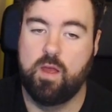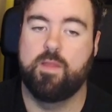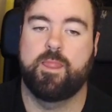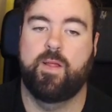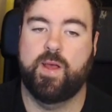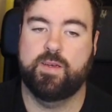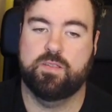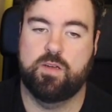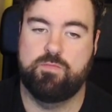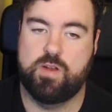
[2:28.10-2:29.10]
The last
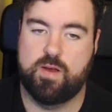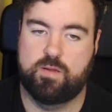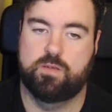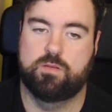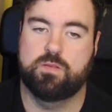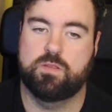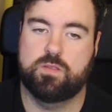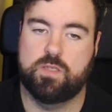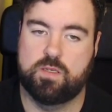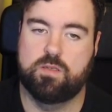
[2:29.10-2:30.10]
time Ronaldo
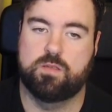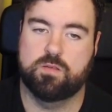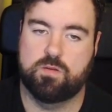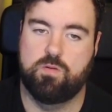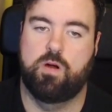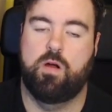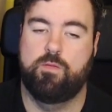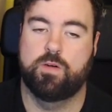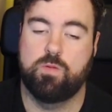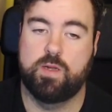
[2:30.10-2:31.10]
didn't score
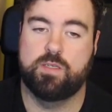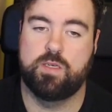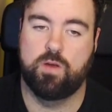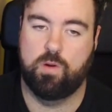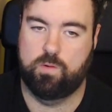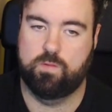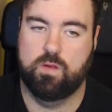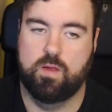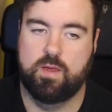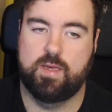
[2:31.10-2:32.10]
over 20 goals
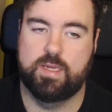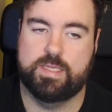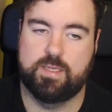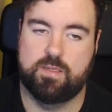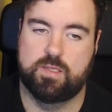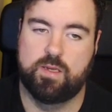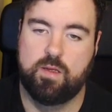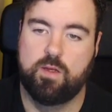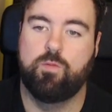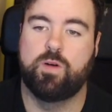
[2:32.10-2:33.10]
in a season
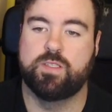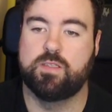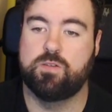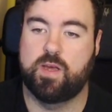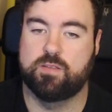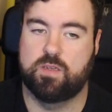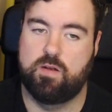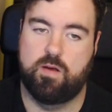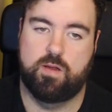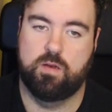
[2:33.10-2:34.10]
was in
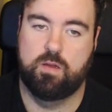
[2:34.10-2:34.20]
2009.